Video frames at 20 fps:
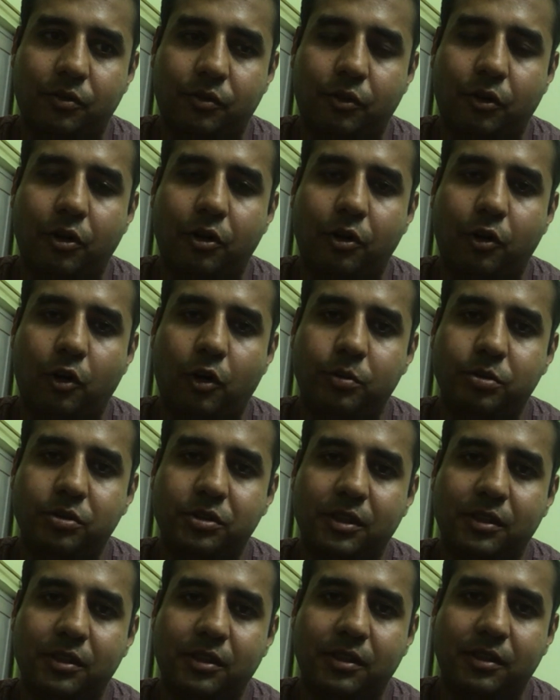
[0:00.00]
for
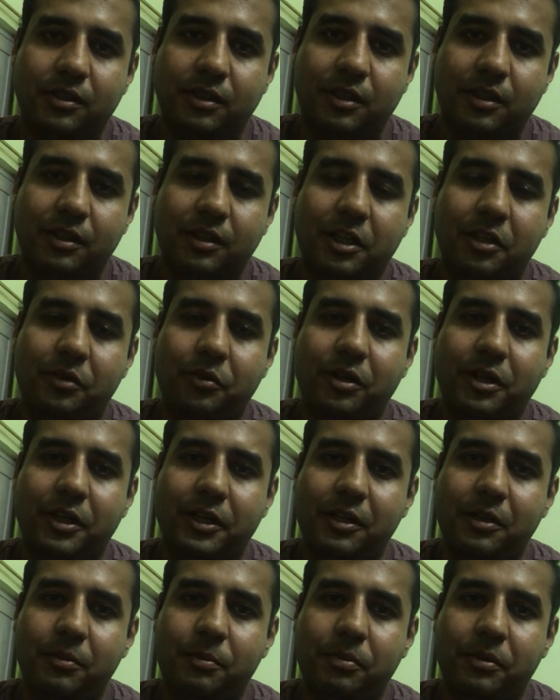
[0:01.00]
optional that would
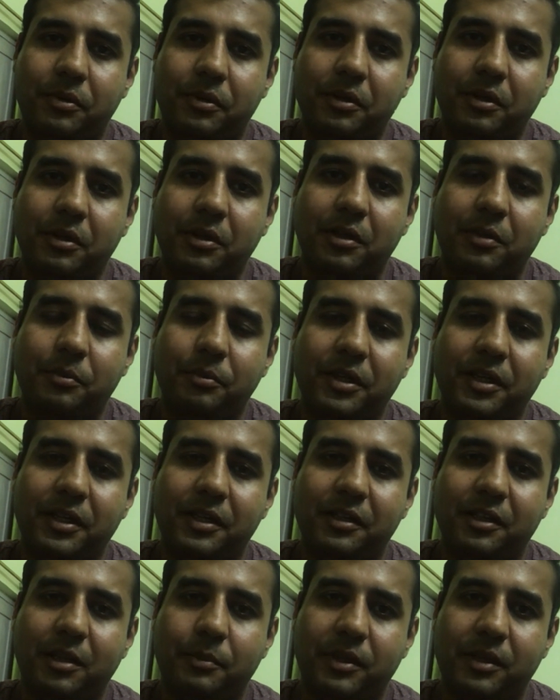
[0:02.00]
help me
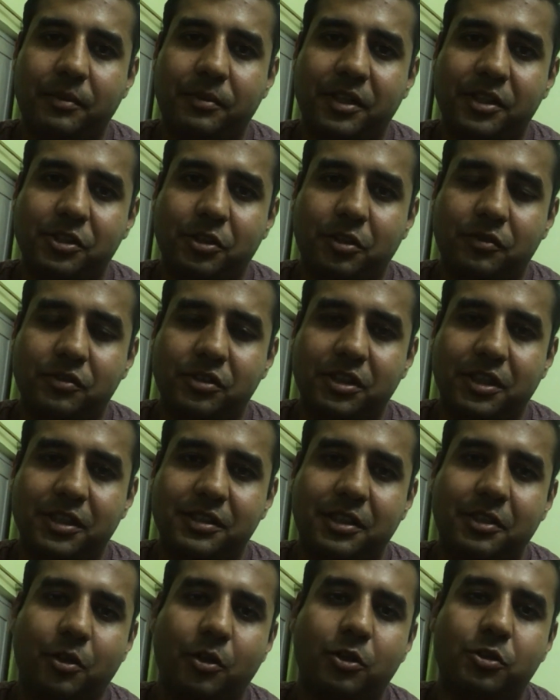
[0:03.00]
in the preparation of GS
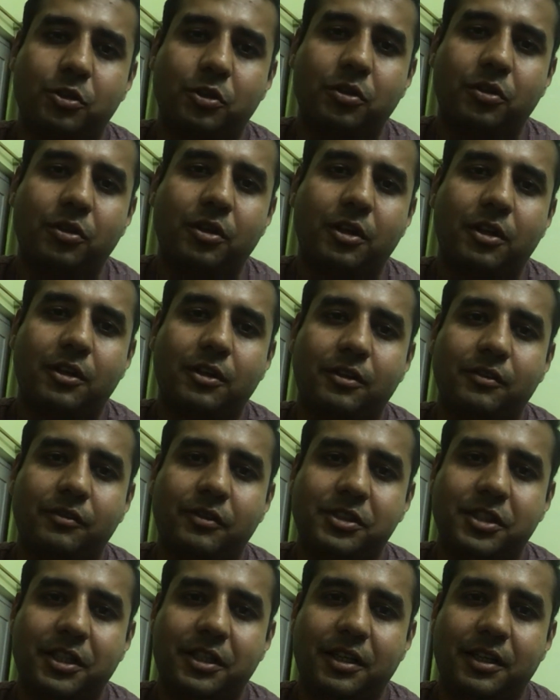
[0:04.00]
and also
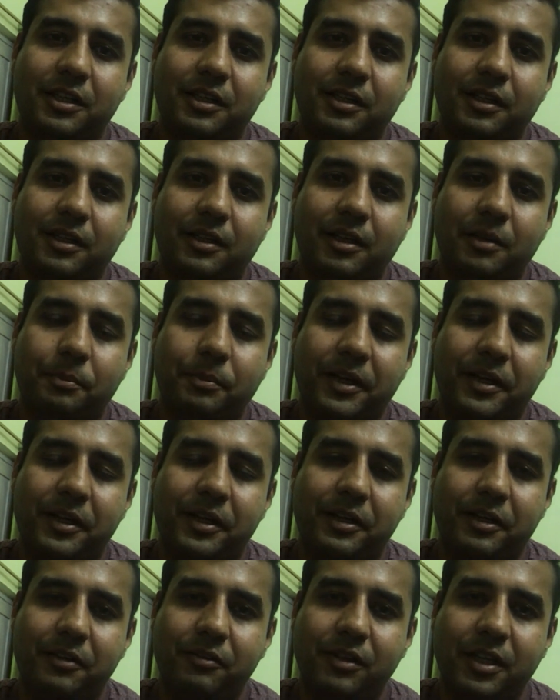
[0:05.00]
which had a
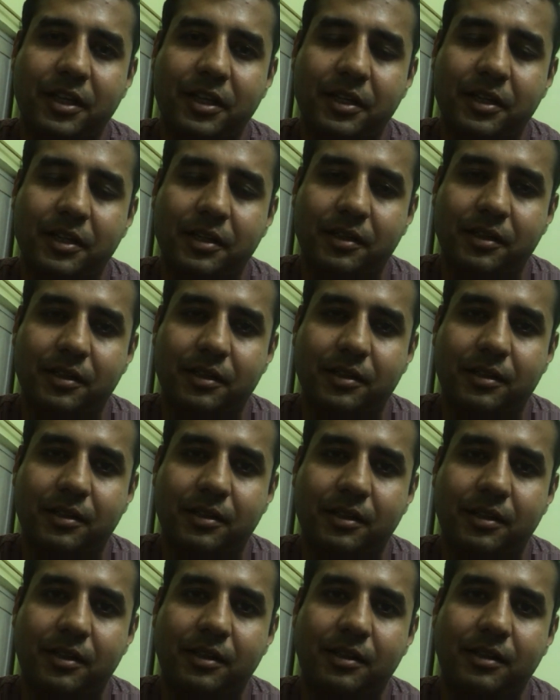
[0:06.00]
comparatively
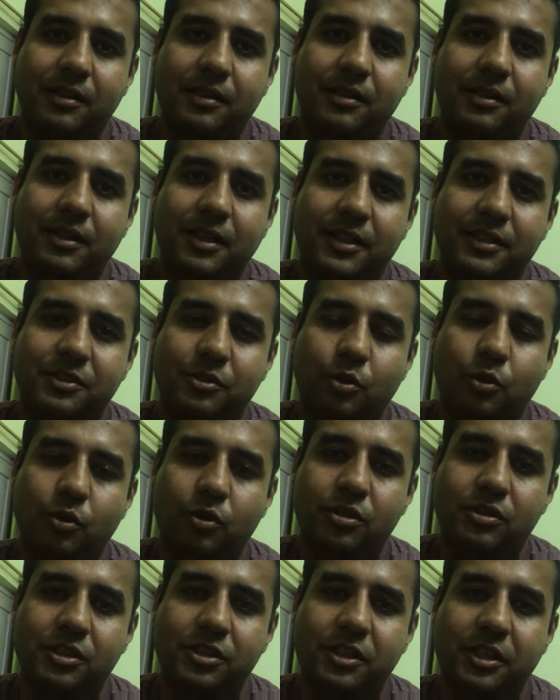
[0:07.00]
less
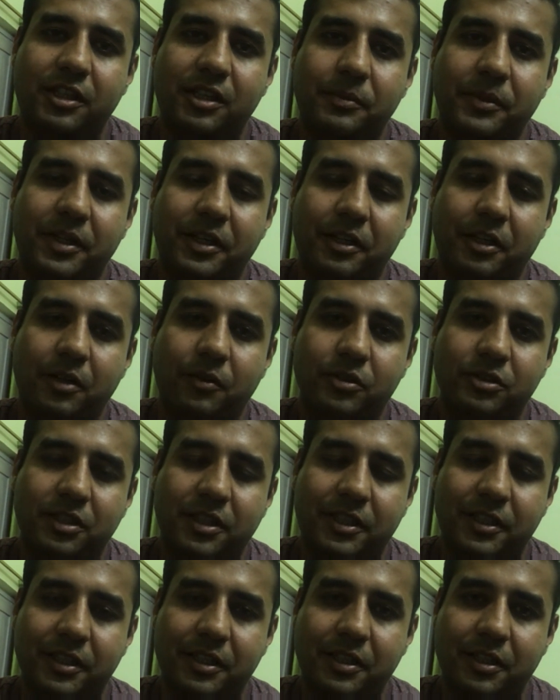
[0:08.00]
course, study material was
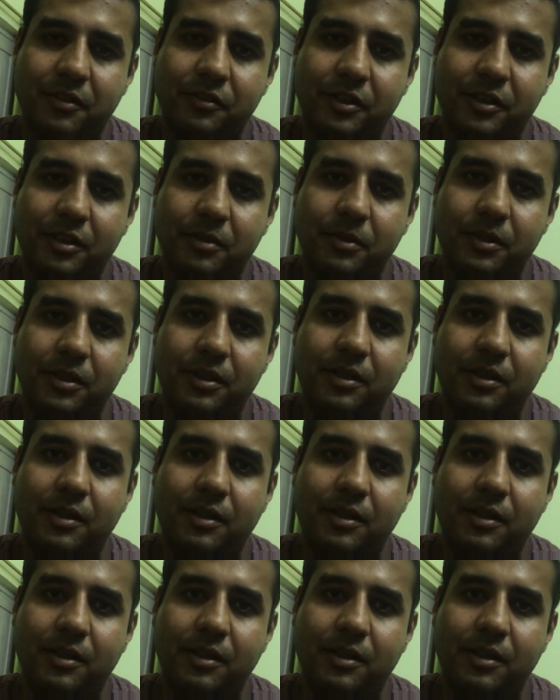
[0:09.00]
readily available